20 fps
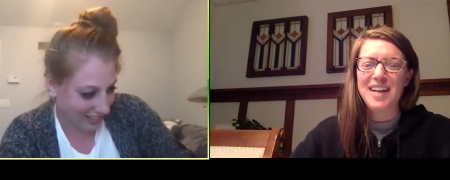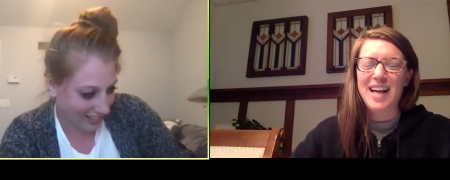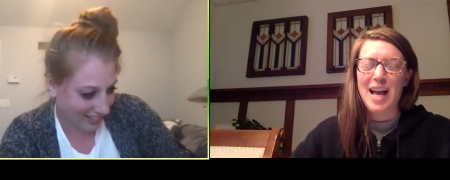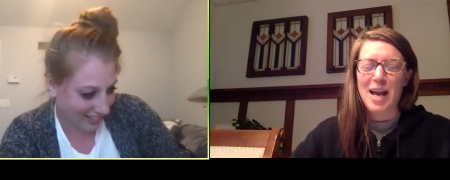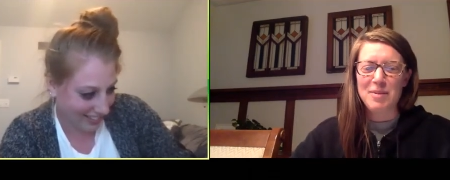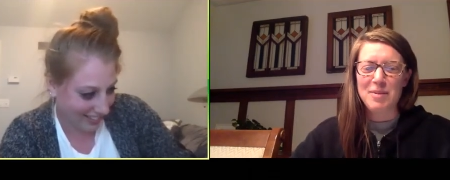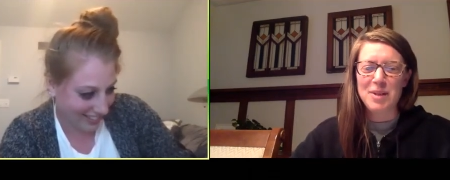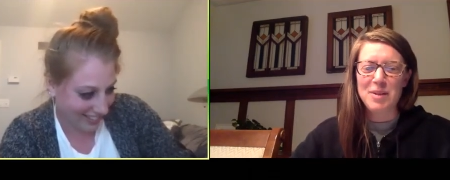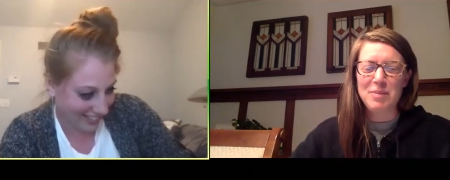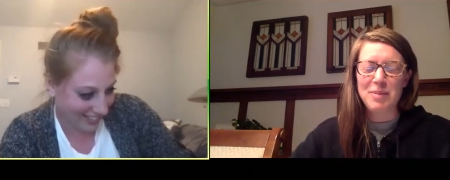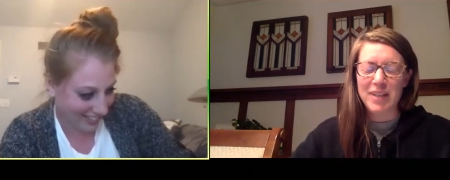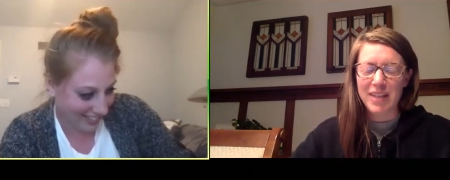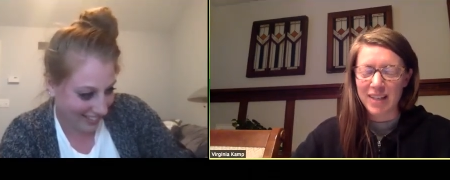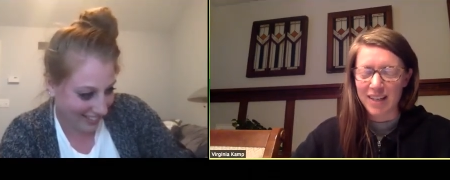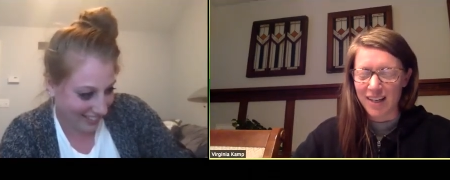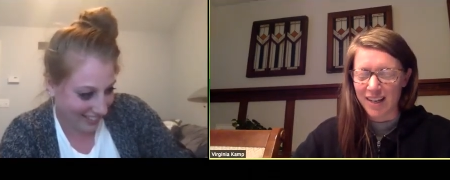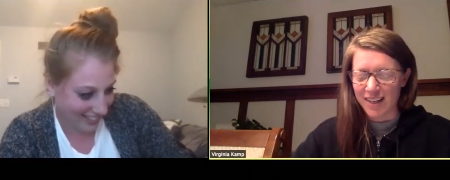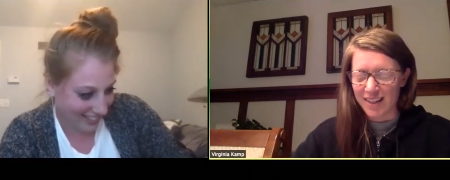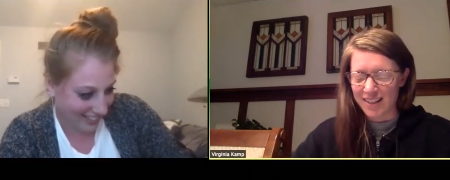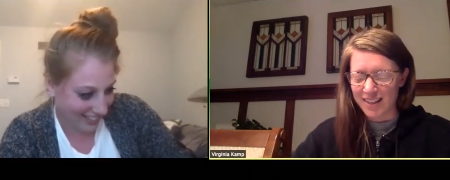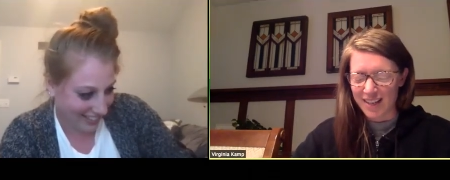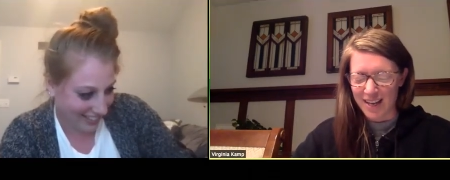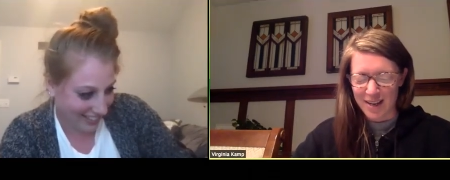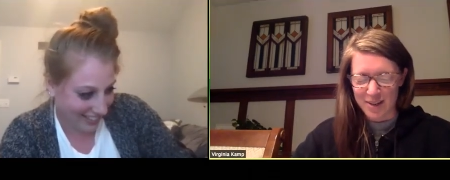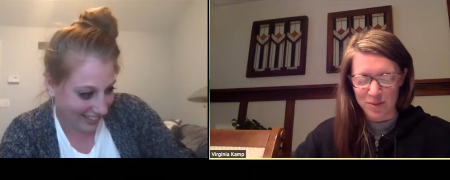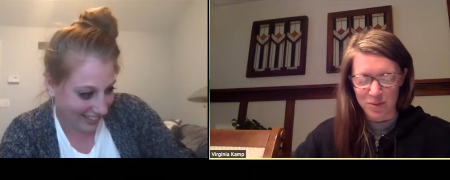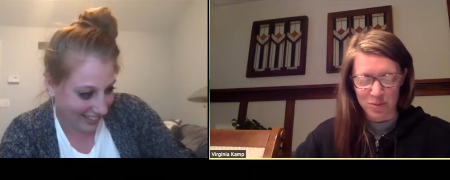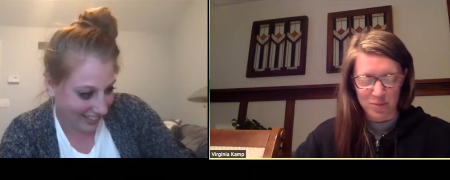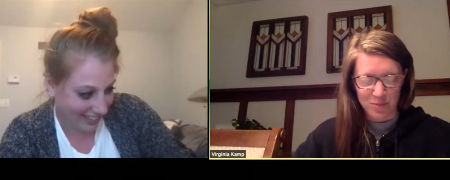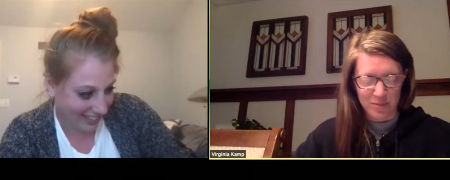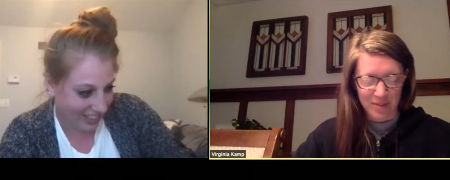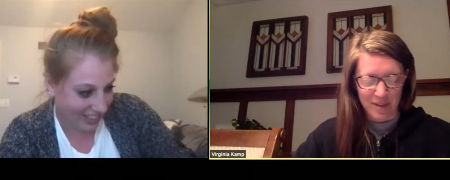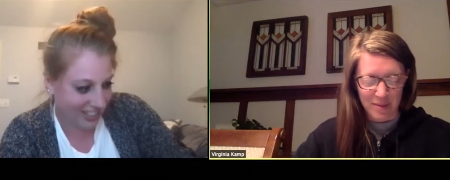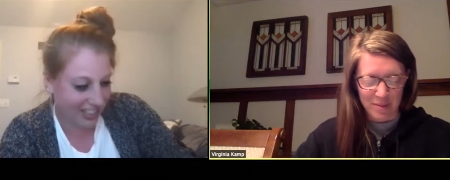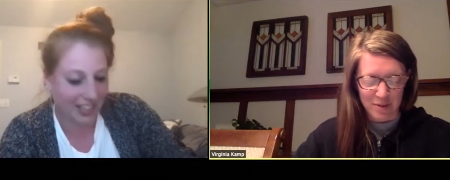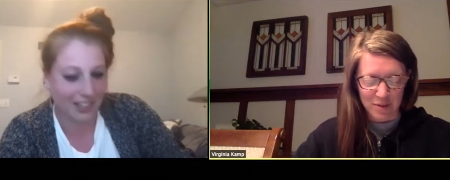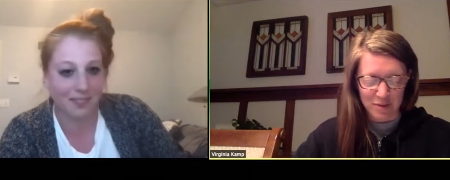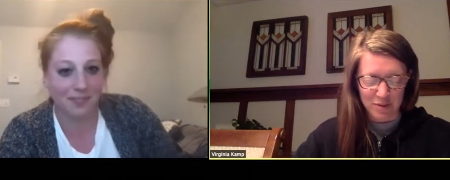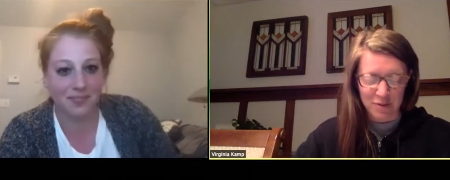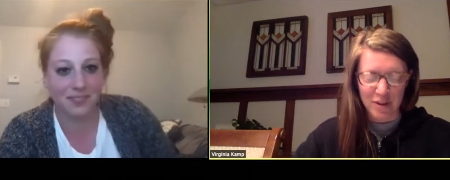Speaker 1: I'm gonna be. Uh, I'm okay. gonna.
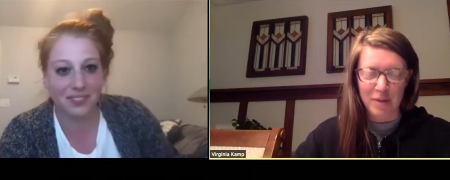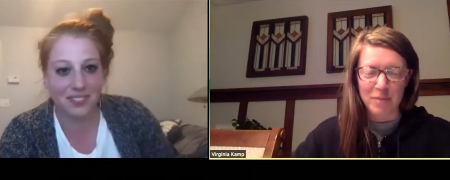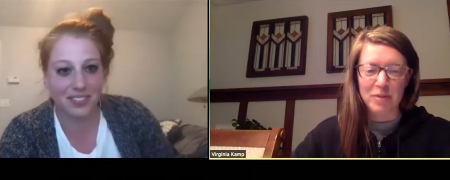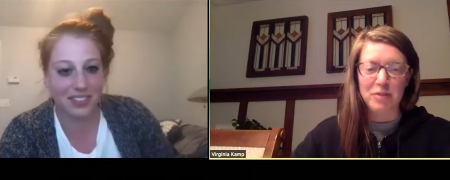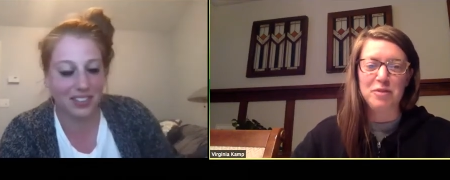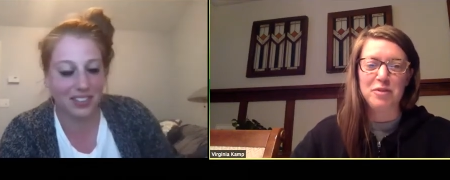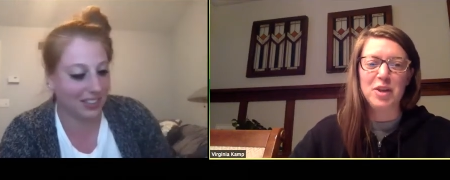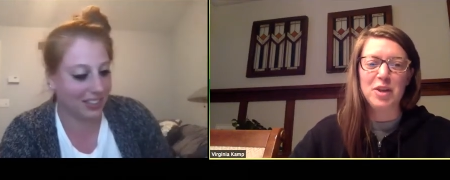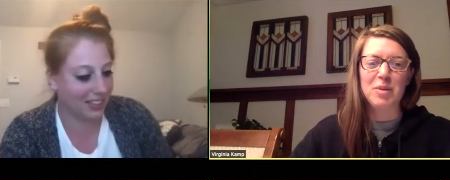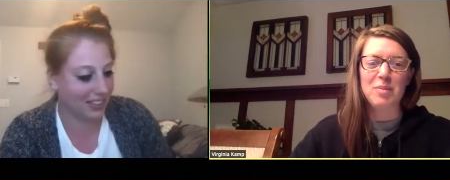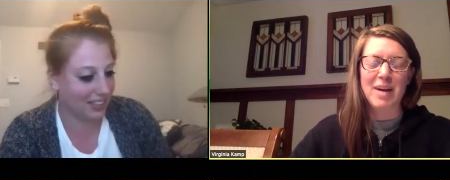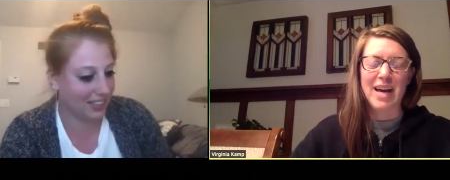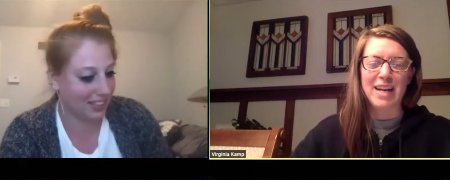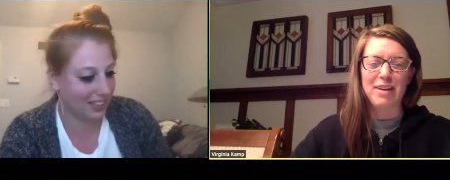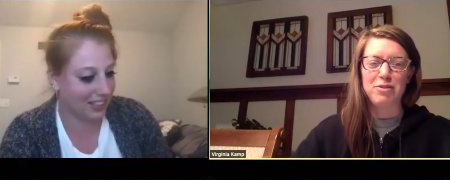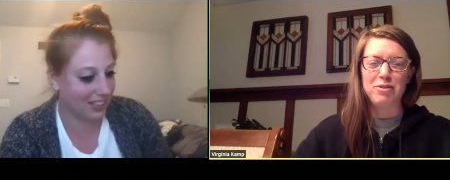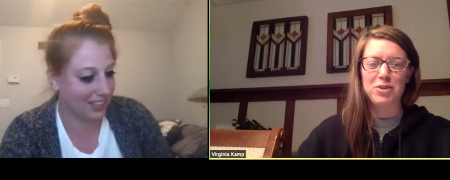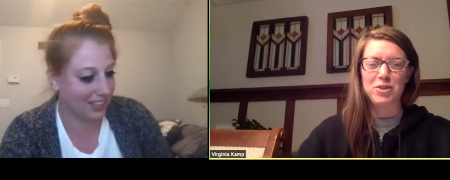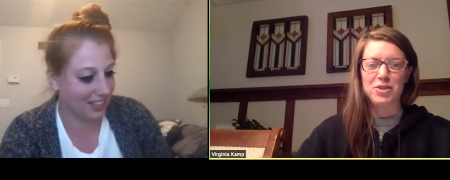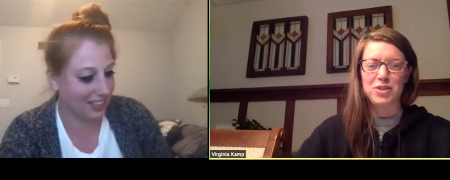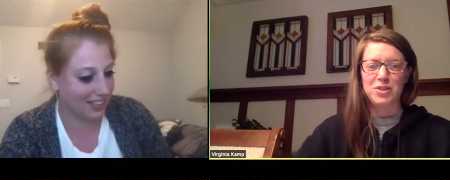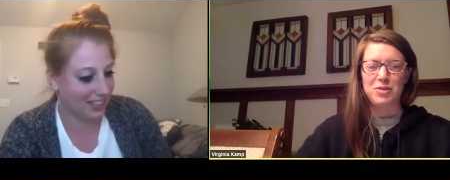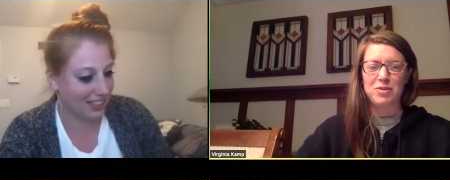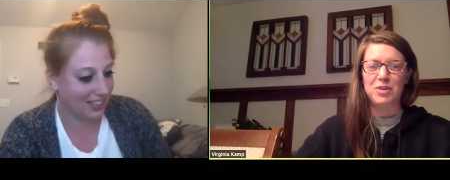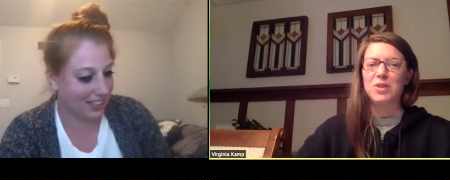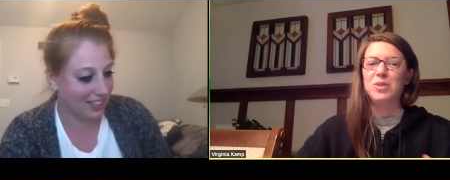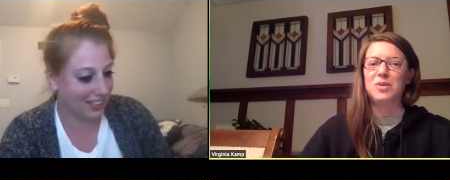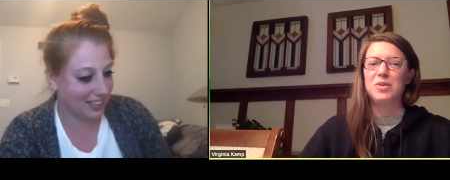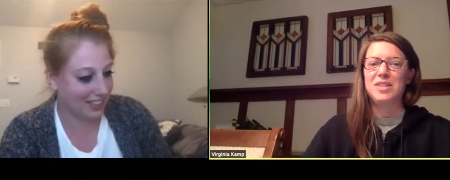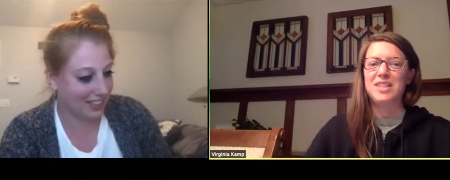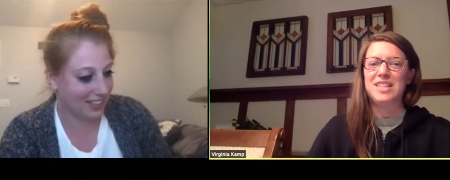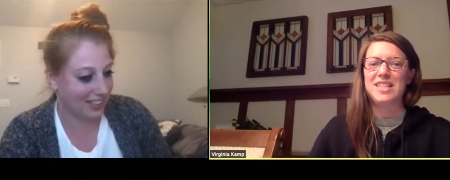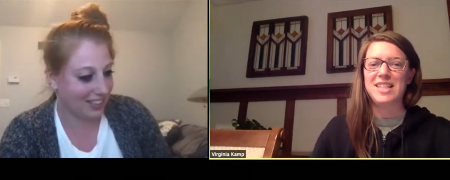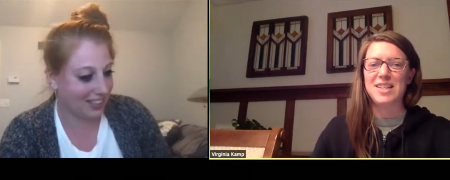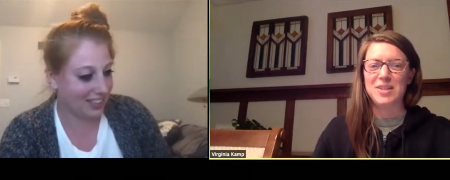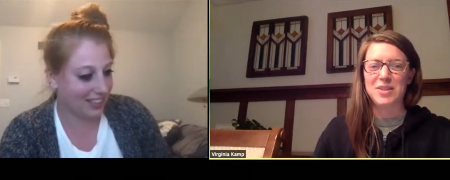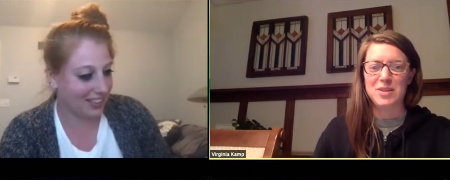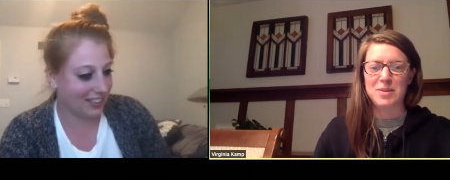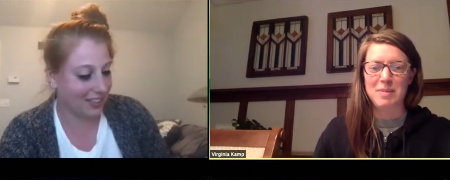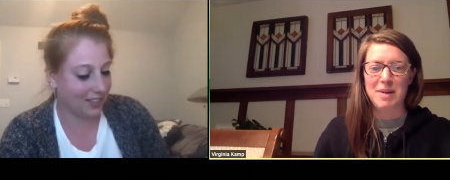I'm gonna feel bad if yours is filled with details
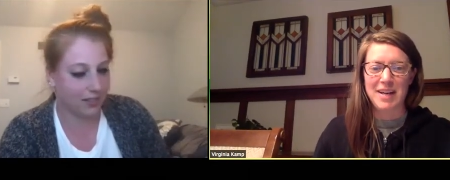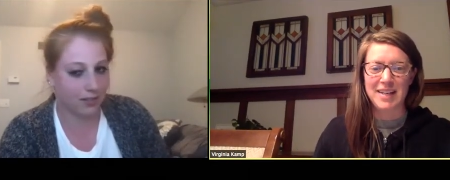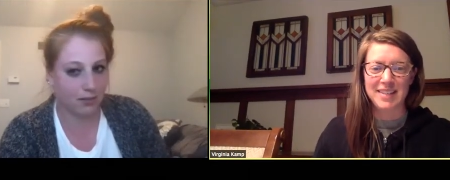and mine